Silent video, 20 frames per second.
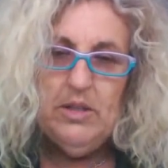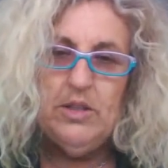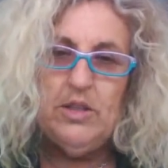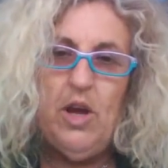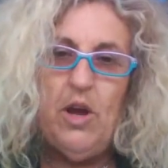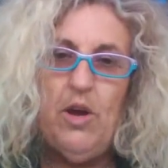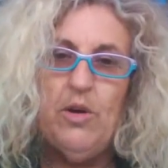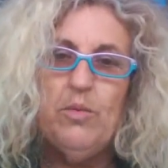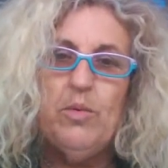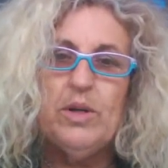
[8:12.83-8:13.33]

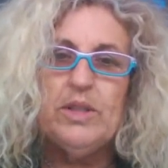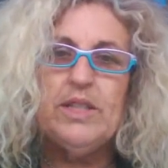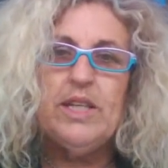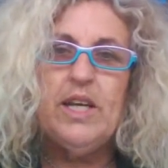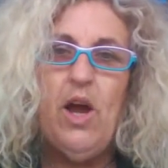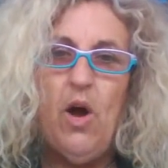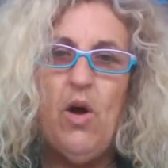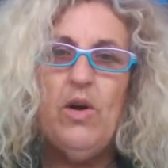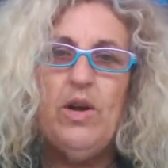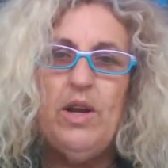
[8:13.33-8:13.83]
So what's
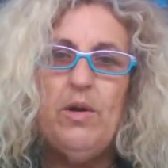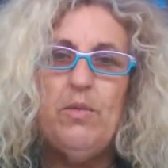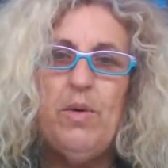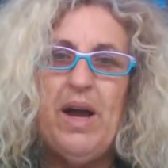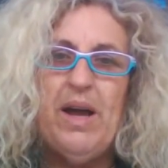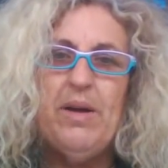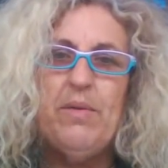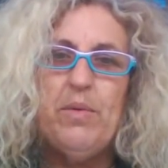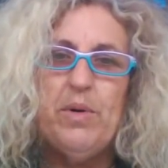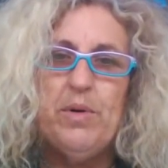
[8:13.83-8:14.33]
the only
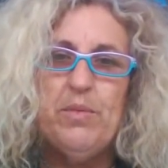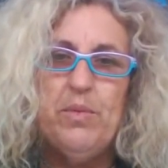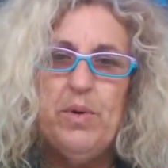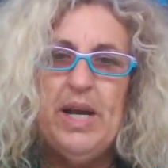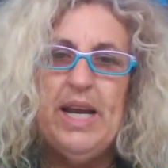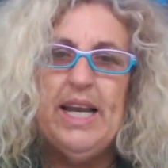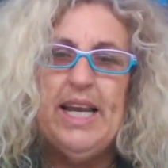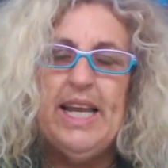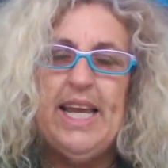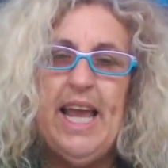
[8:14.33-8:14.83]
way we
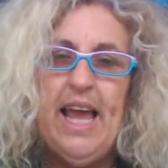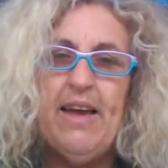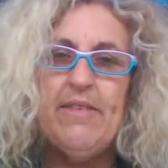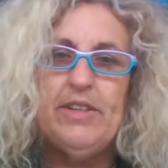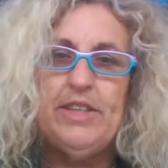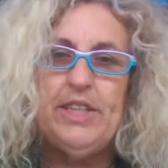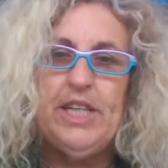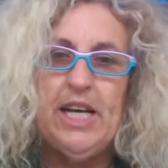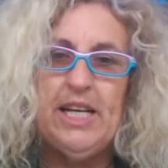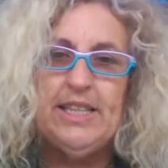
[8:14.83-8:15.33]
really
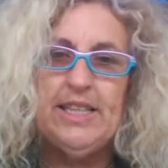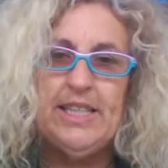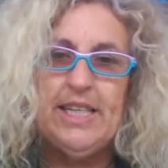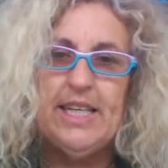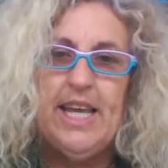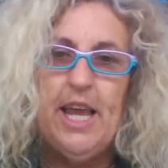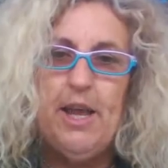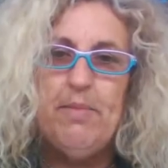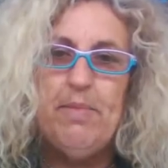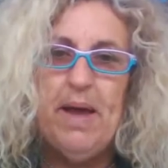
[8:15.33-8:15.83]
have a chance
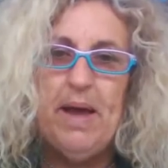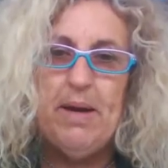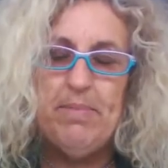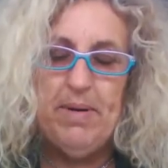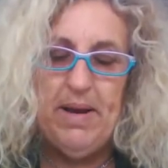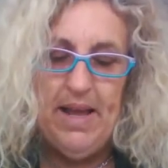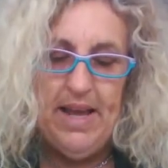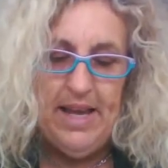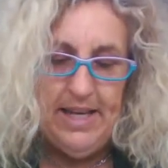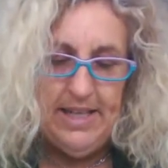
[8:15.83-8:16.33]
to keep our
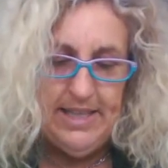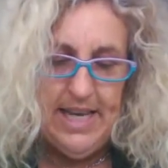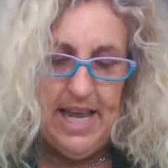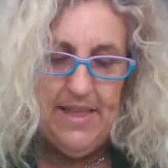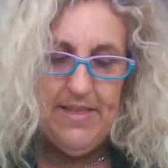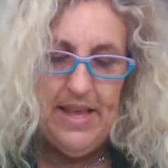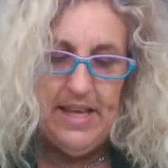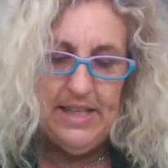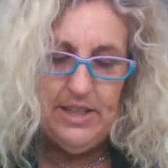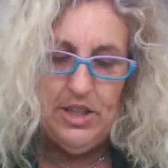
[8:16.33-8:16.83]
players?
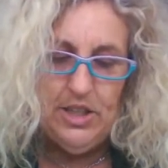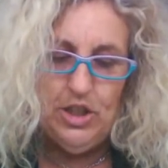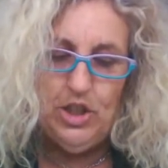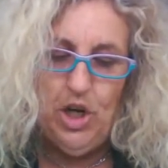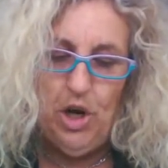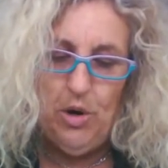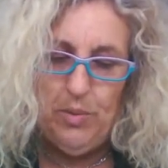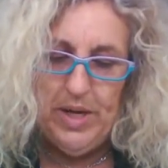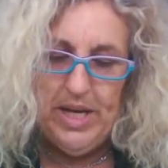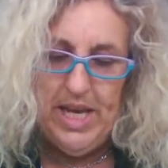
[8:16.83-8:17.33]
And that's to
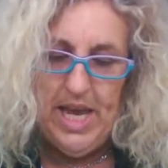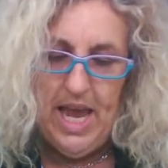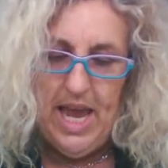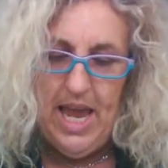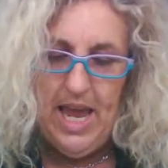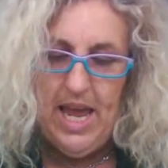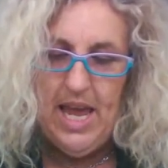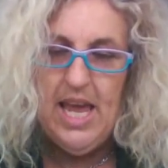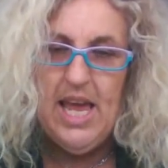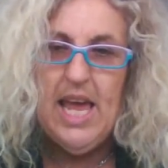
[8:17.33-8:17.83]
show we
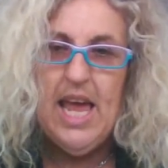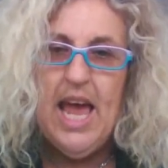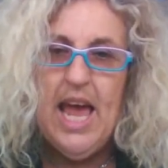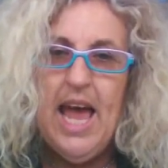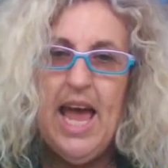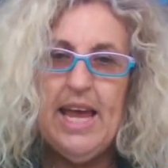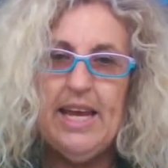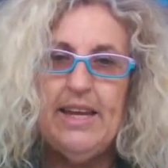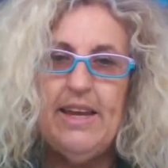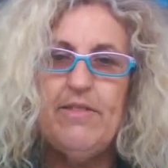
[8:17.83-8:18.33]
care
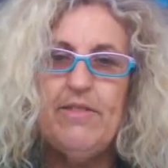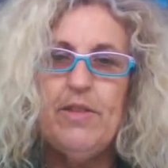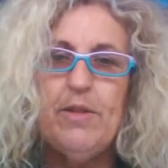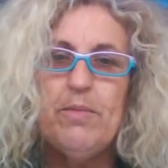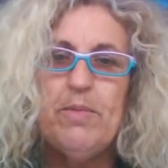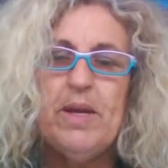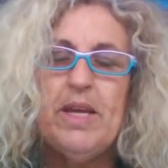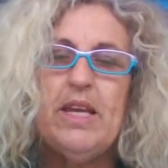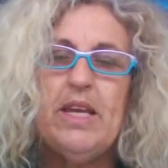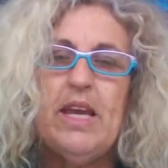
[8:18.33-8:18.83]
and
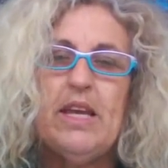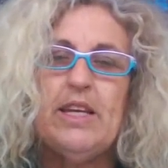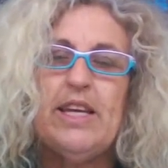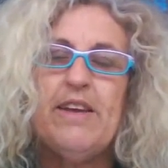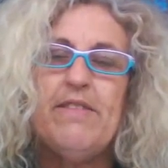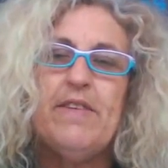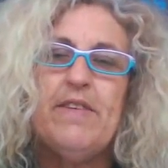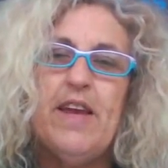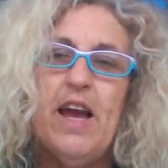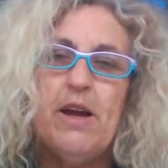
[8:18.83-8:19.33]

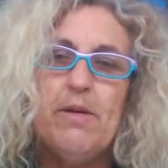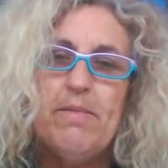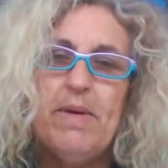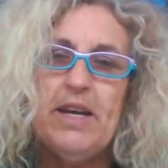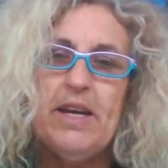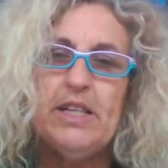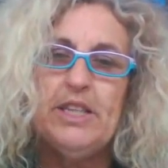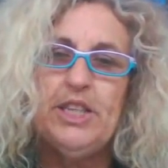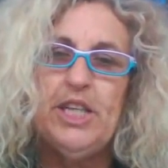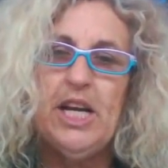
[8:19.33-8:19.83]
give young
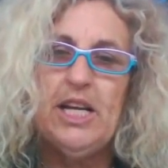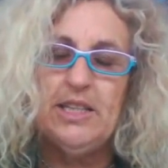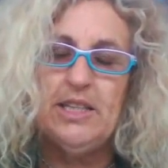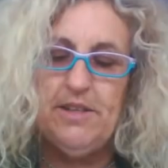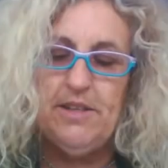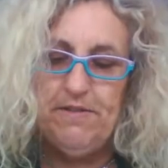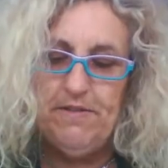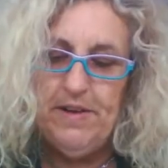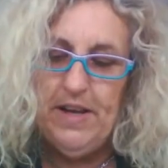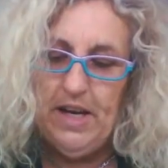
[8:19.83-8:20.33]
men a
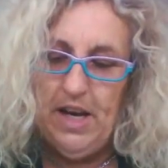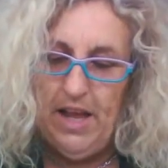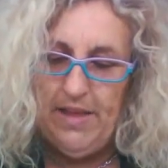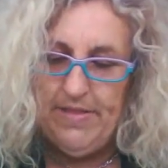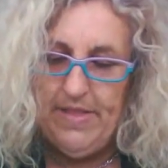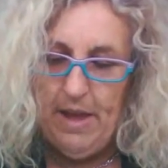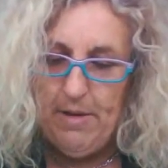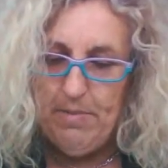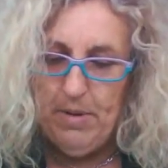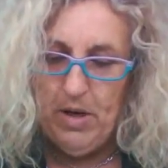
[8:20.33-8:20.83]
chance to feel
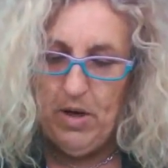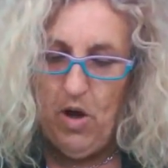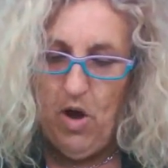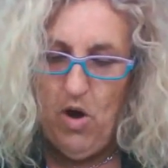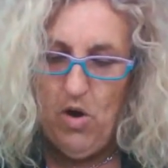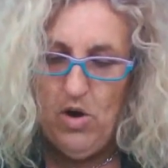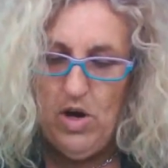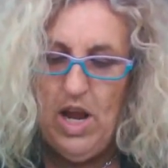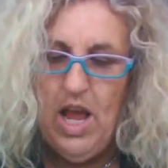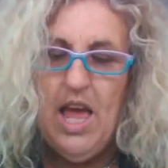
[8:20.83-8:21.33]
like they
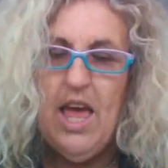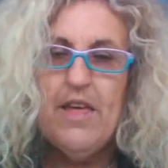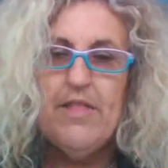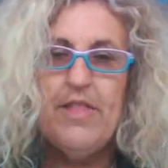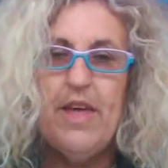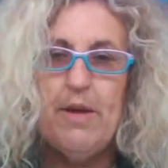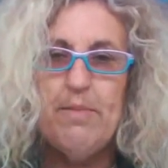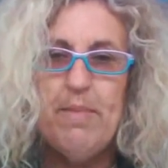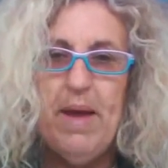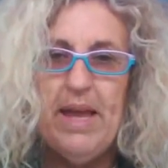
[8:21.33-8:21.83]
belong,
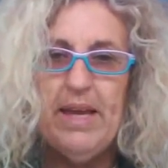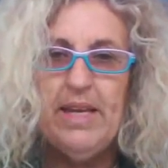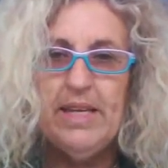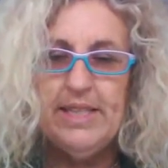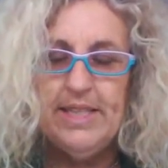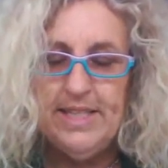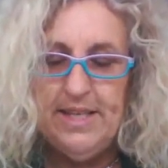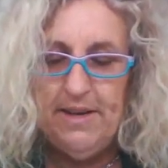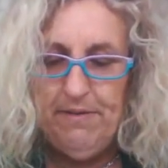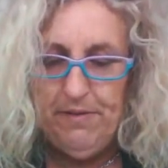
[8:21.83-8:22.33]
they make
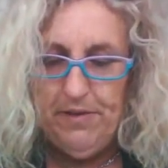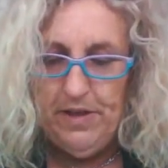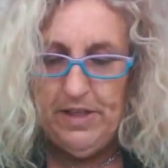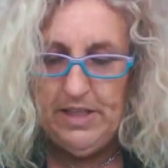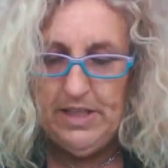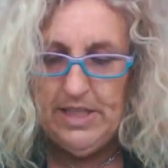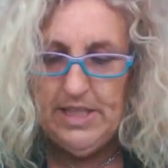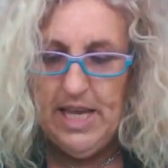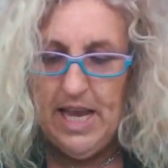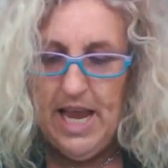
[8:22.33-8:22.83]
a
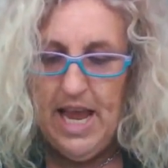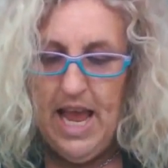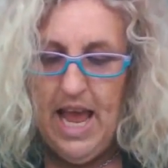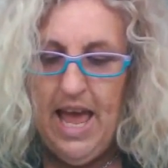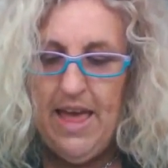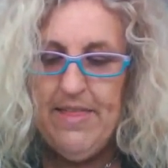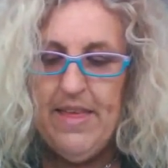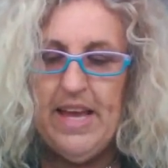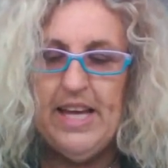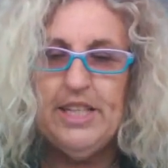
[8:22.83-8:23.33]
difference,
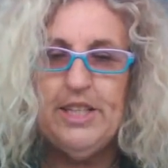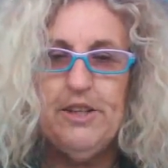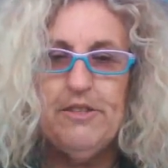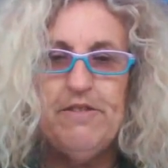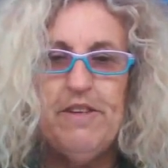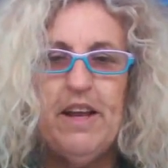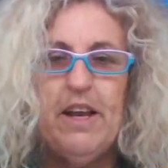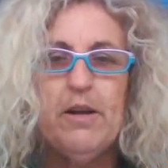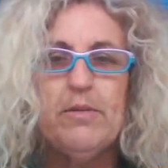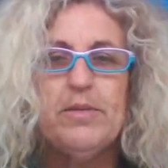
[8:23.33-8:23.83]
and they are
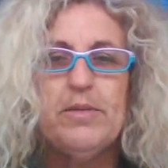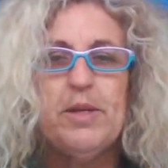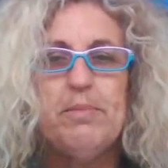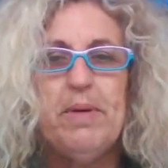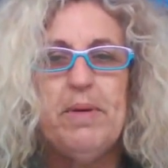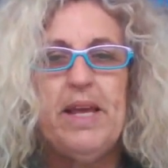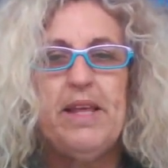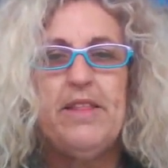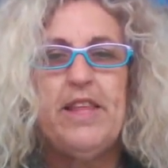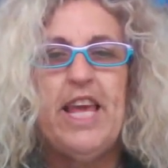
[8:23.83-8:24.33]
developed to
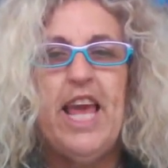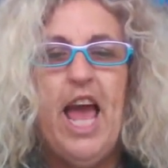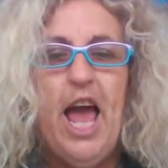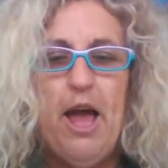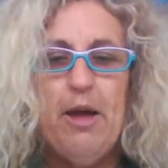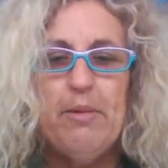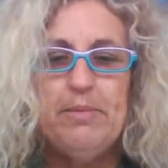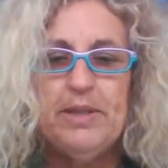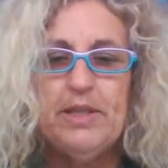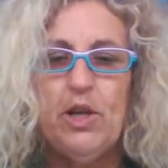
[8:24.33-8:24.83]
be the
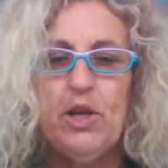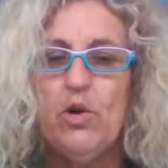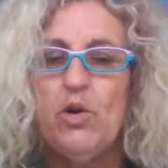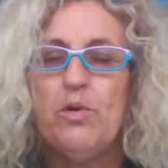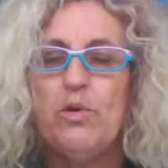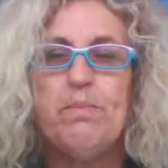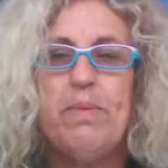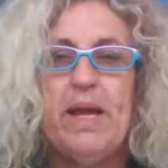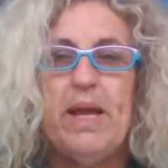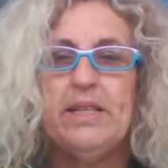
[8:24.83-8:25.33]

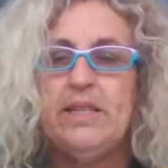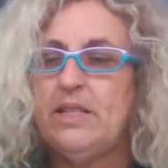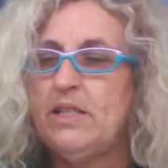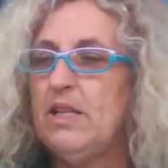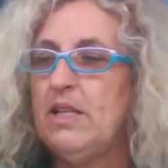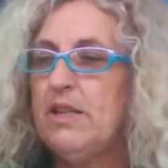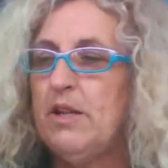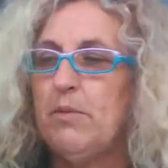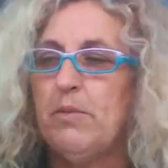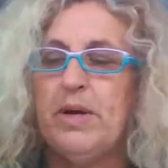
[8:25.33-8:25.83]
absolute
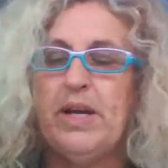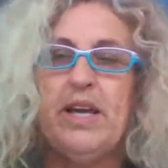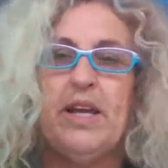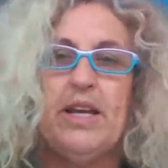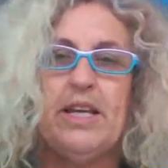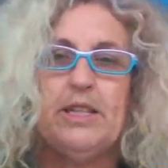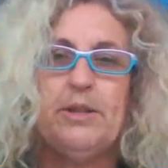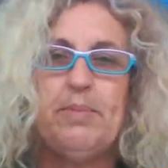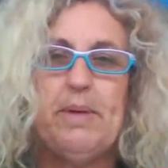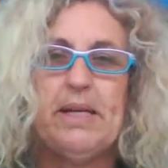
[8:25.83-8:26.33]
best that we
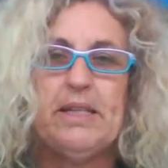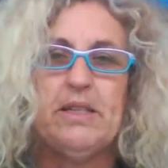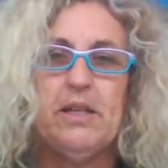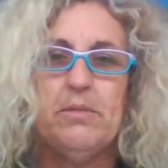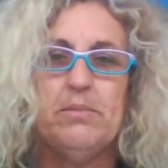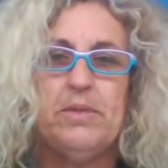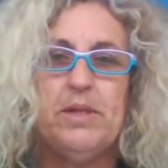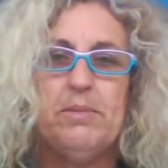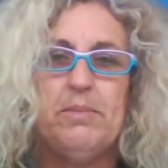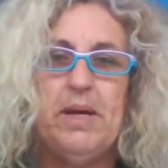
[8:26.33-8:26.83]
can expect
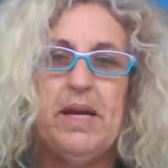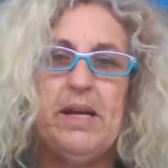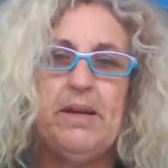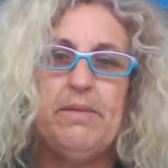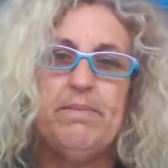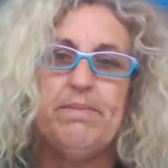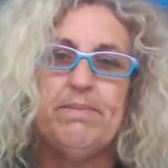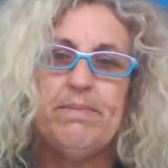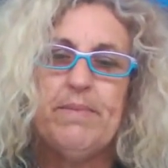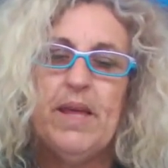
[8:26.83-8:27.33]
them to
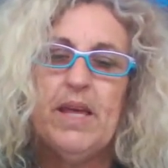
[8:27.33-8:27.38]
be.